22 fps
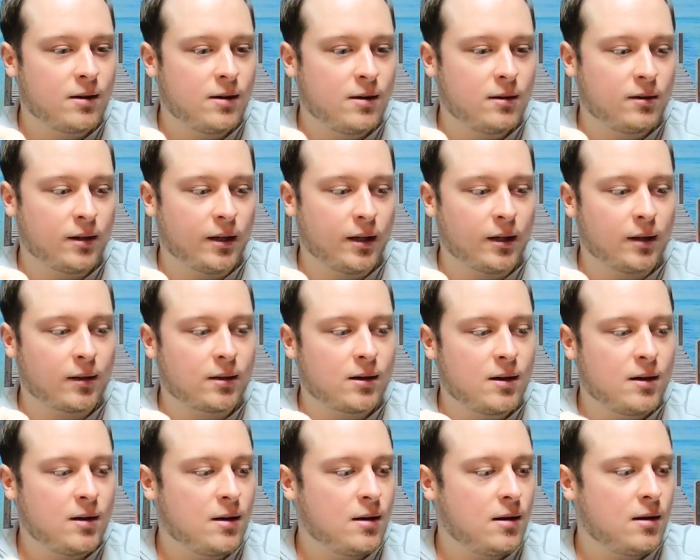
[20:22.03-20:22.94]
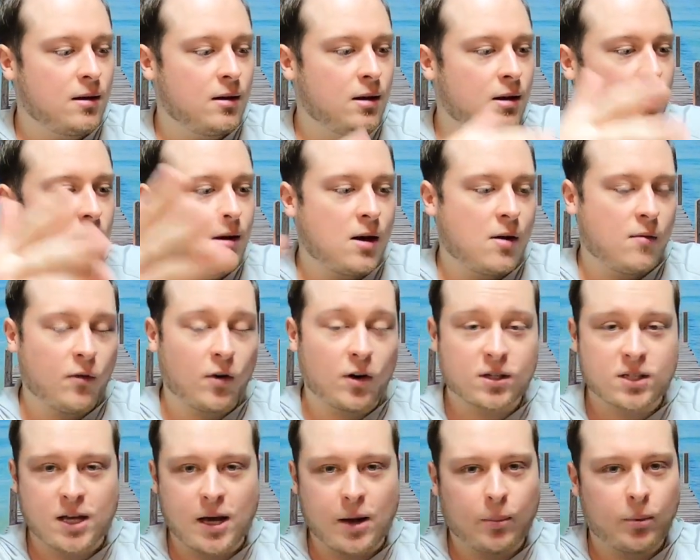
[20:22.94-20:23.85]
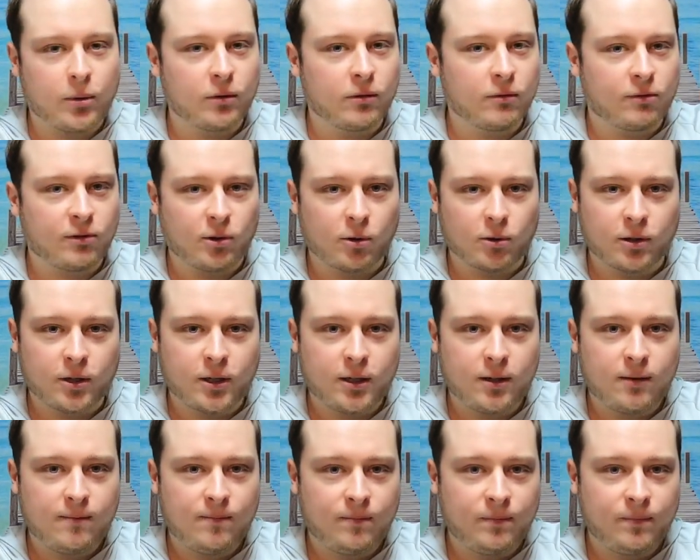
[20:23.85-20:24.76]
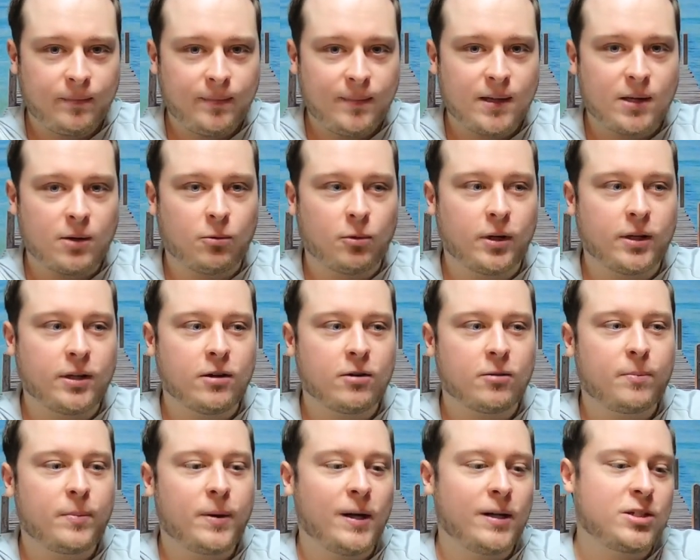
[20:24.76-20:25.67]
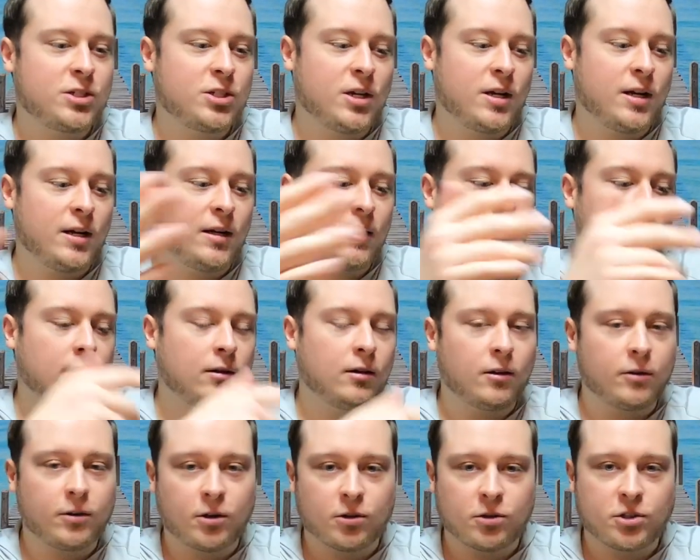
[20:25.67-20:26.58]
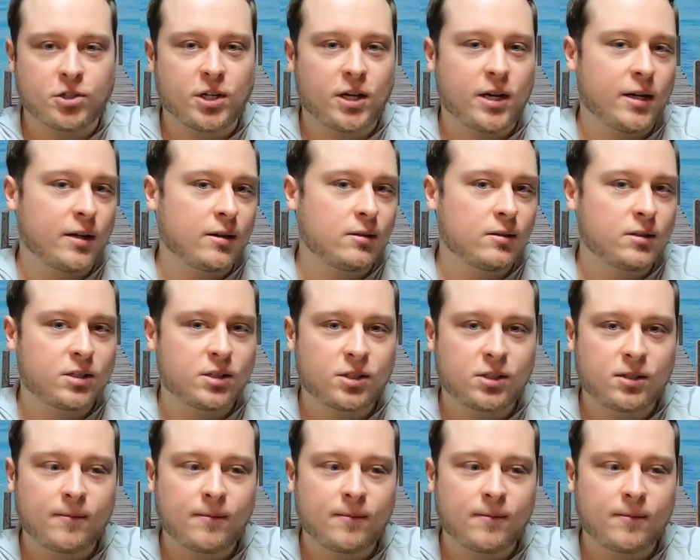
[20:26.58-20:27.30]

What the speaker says: Like, for example, in Florida, when you're pitching, you know, your jigs,